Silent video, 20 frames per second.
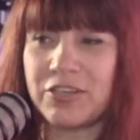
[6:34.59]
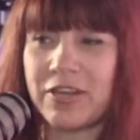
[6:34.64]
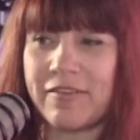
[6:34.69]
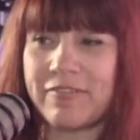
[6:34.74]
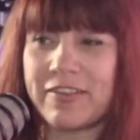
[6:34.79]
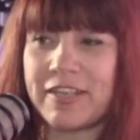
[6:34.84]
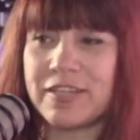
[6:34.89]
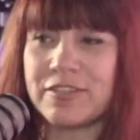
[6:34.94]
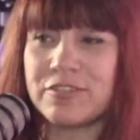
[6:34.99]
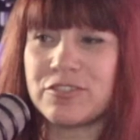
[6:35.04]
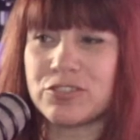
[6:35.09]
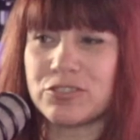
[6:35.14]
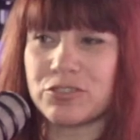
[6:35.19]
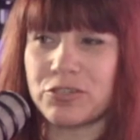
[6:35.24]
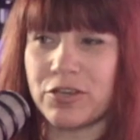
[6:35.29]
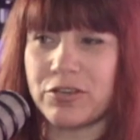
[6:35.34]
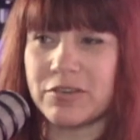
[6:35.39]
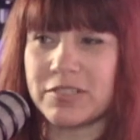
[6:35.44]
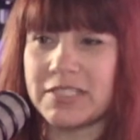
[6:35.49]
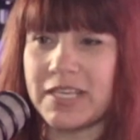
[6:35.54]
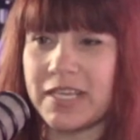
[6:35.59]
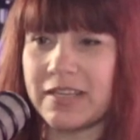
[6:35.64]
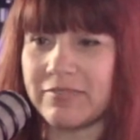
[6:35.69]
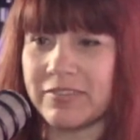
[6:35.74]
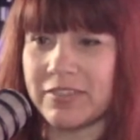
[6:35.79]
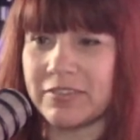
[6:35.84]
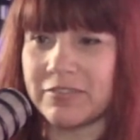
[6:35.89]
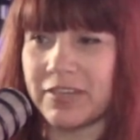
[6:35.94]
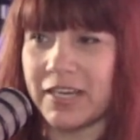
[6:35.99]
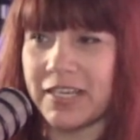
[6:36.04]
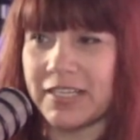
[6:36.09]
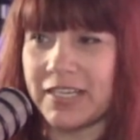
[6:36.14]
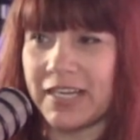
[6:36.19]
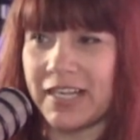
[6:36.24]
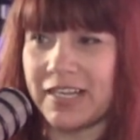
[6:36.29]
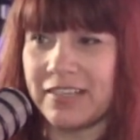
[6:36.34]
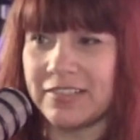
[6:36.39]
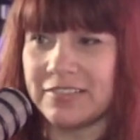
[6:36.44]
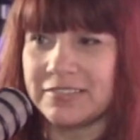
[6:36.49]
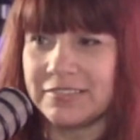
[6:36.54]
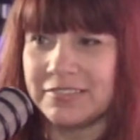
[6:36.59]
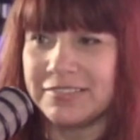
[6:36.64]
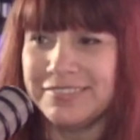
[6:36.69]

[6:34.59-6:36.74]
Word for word: you're having a stroke, David, right now.